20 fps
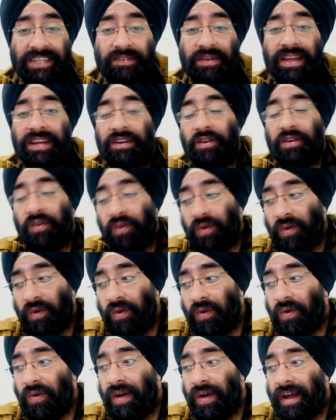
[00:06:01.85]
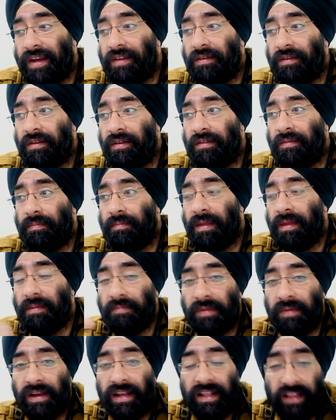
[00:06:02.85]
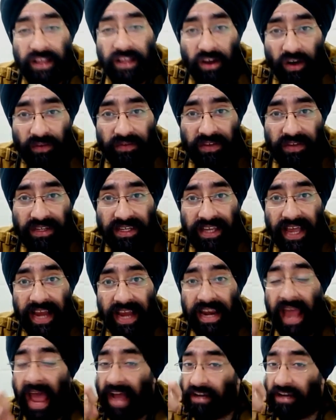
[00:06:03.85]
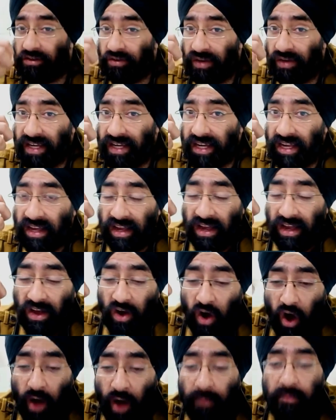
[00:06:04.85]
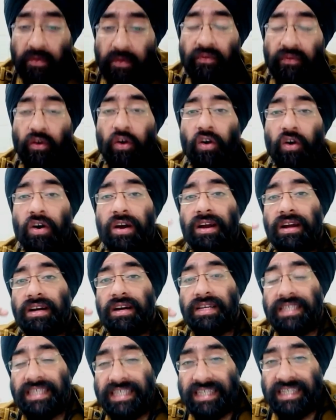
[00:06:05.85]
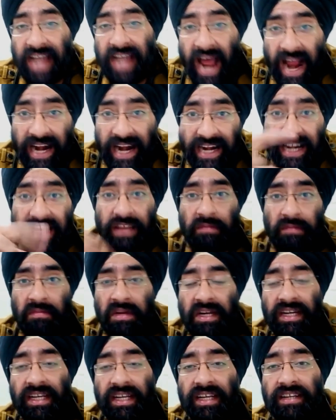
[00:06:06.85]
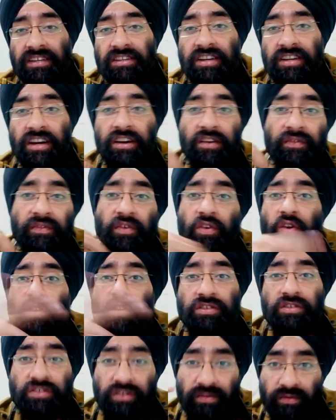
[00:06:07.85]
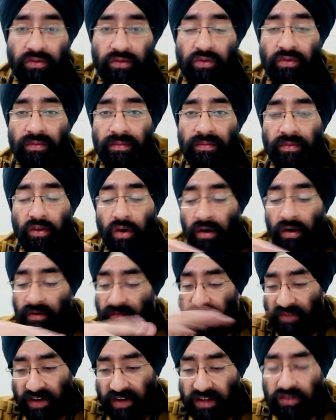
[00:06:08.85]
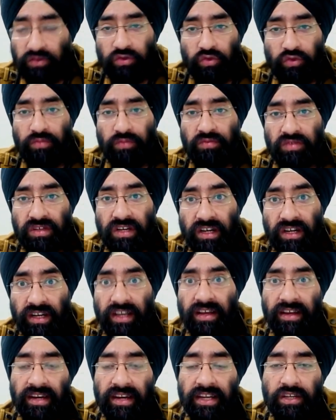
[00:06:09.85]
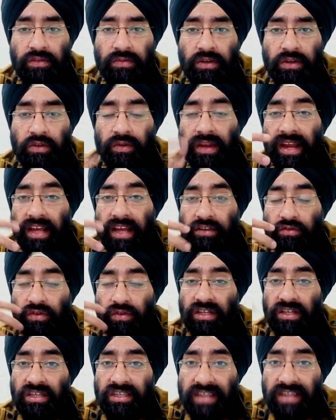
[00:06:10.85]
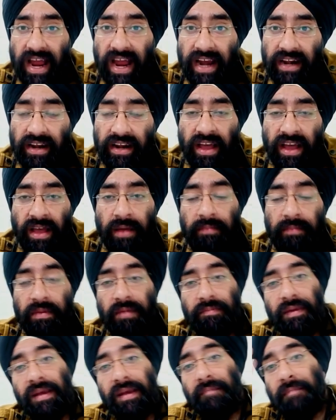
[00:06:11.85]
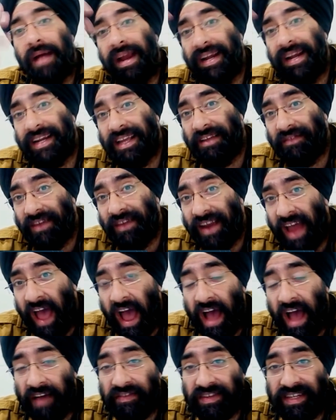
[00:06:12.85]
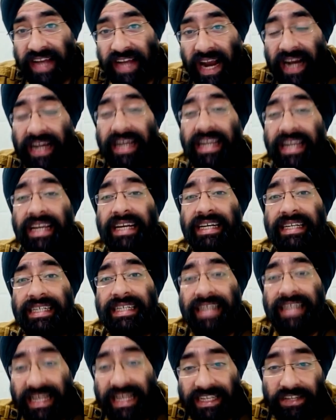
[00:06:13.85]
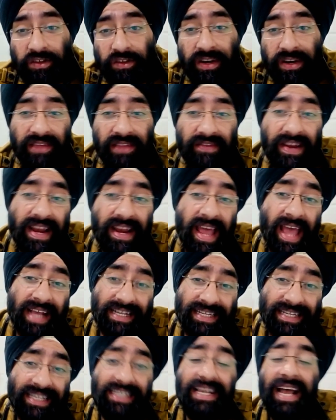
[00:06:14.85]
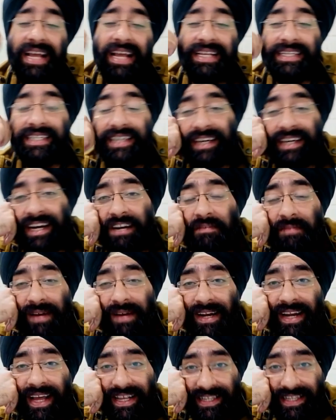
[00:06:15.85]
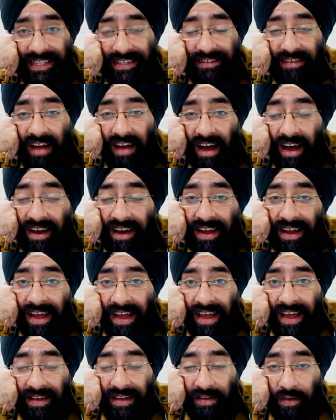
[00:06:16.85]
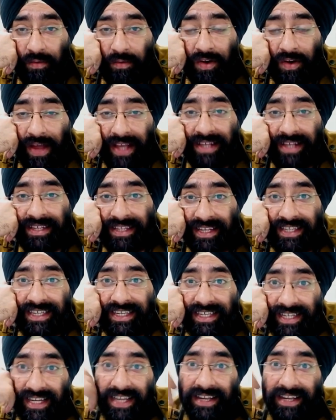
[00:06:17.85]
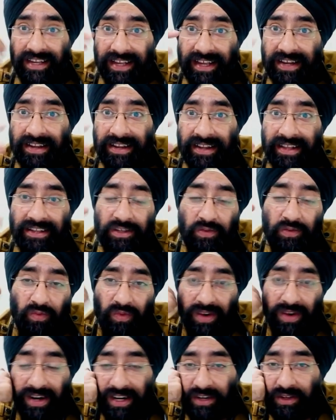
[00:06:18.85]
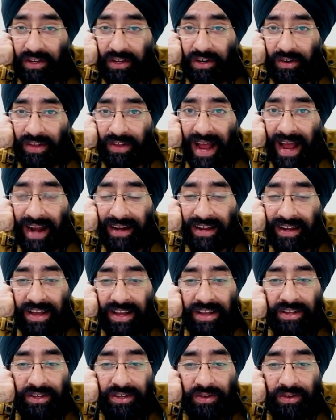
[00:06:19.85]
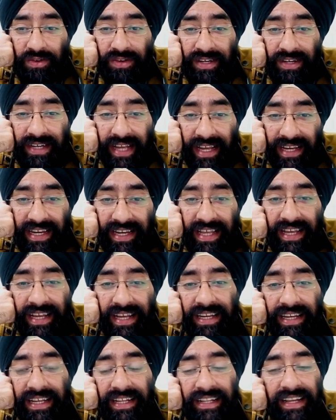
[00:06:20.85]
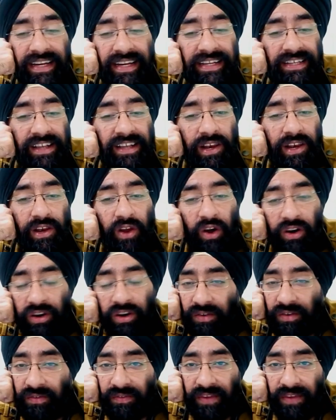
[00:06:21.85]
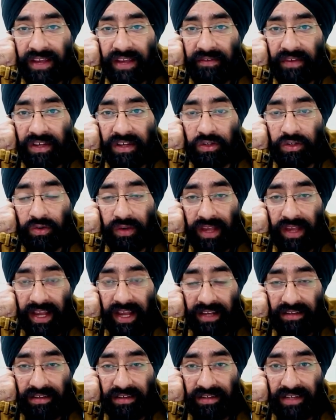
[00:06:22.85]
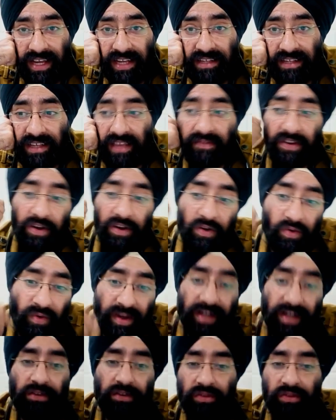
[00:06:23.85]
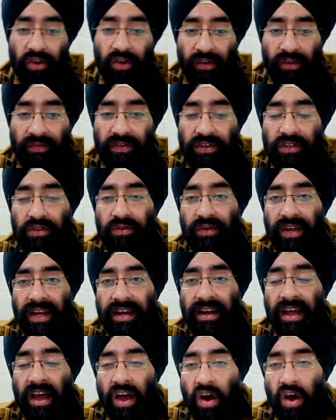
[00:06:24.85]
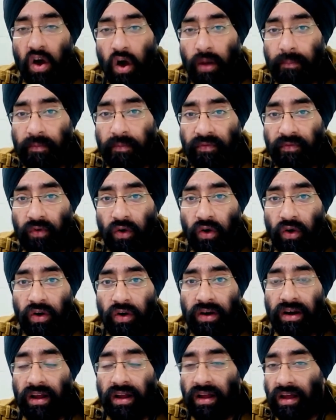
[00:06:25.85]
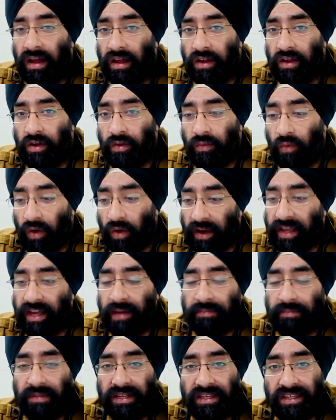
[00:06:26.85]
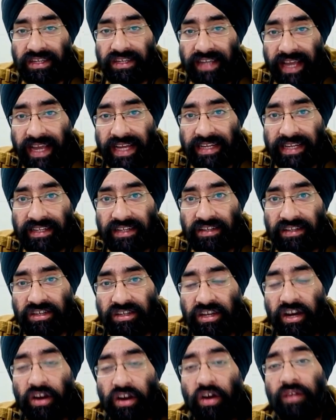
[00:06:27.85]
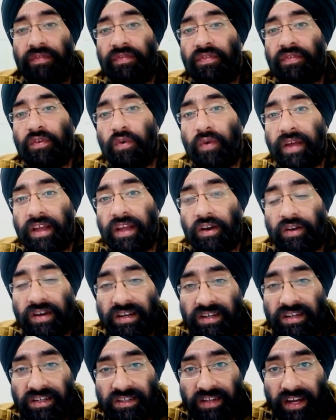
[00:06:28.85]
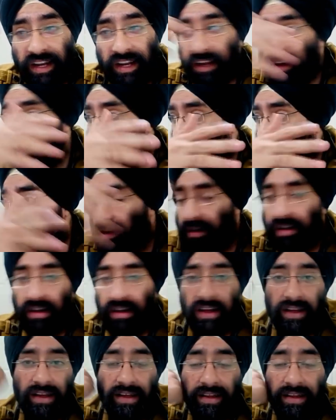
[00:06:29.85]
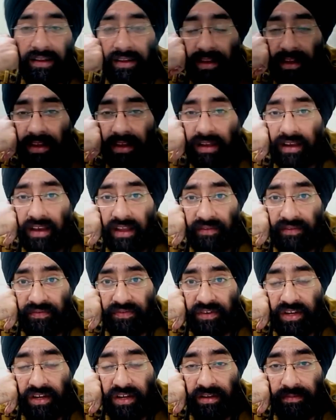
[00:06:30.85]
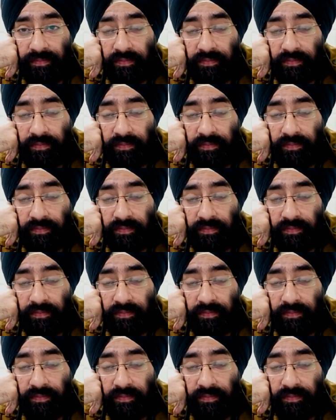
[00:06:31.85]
You can go and the people in the office can actually opt for a standing meeting instead of a conference room sitting arrangement. You can actually stand. People might even have standing desks, or even exercise treadmill desks are, you know, existing in this world. Do you know that? So technically there is a lot of way which you can exercise. Even going to the office, you can opt for, you know, walking up the stairs instead of going on a lift.